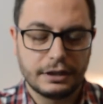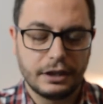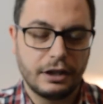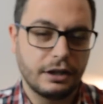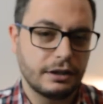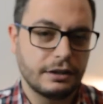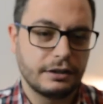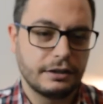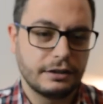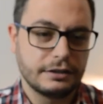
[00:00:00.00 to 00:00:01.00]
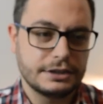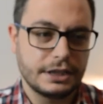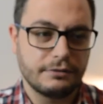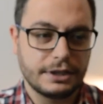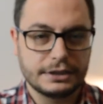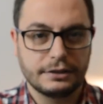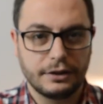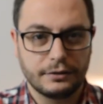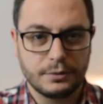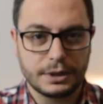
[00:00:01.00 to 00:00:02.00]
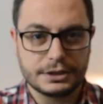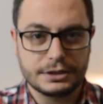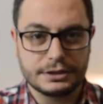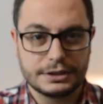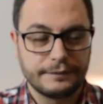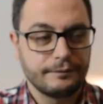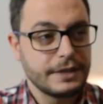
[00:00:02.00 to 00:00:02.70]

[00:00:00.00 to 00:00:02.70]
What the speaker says: are generating a lot of questions,